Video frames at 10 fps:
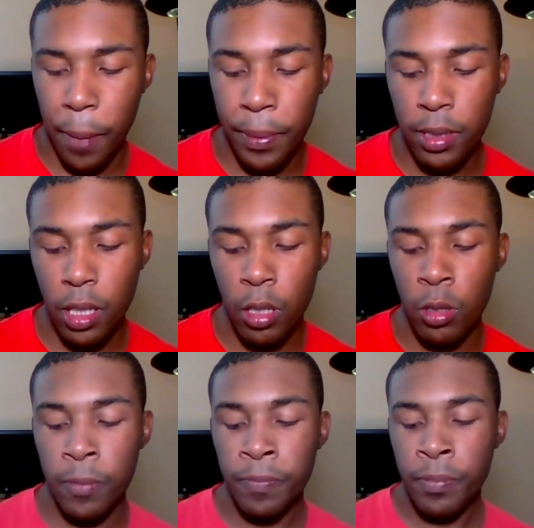the
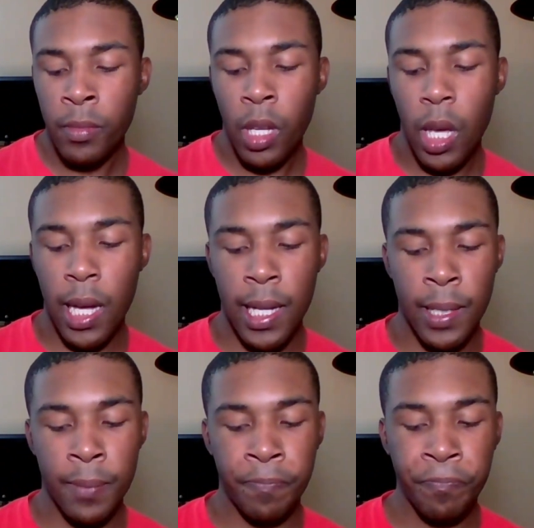episode,
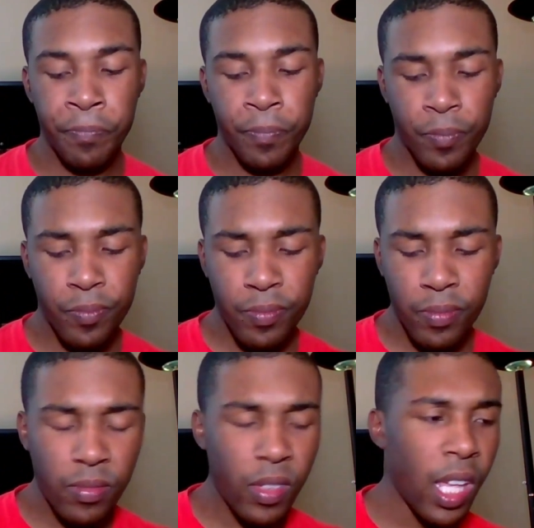
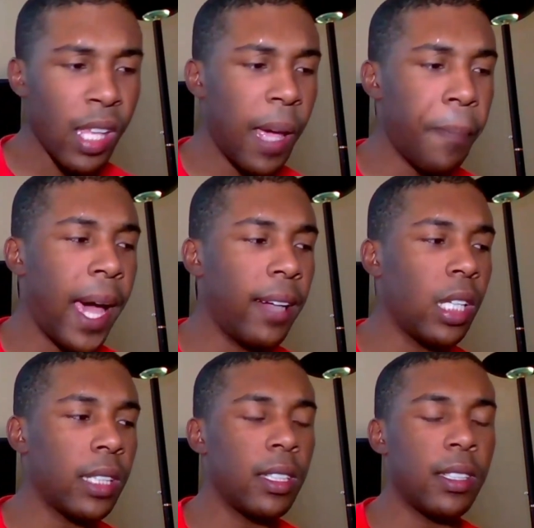that
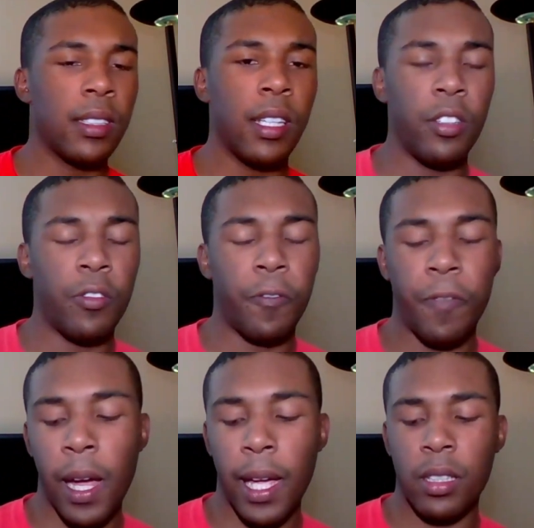Pat talked to
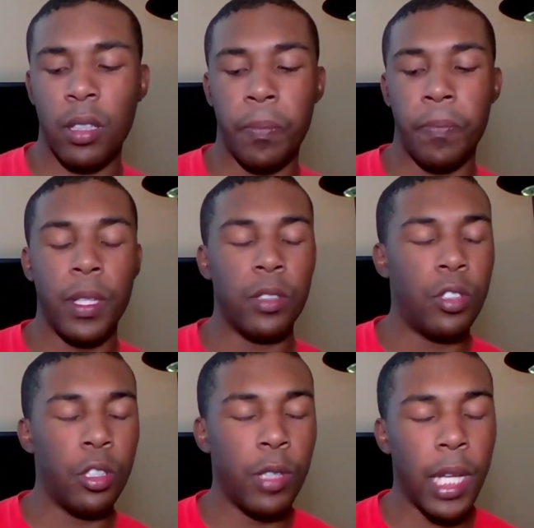this
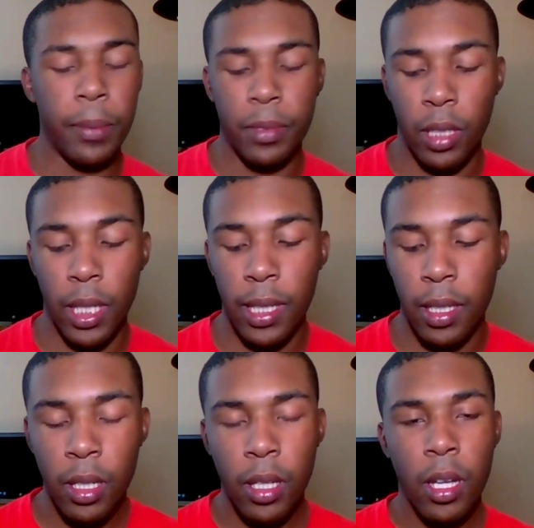dude named
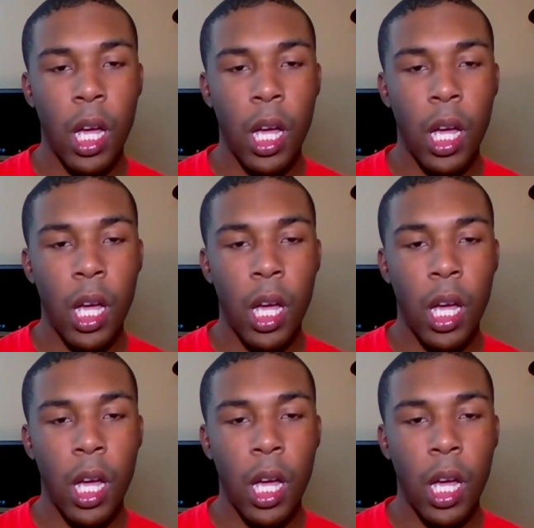Zeke,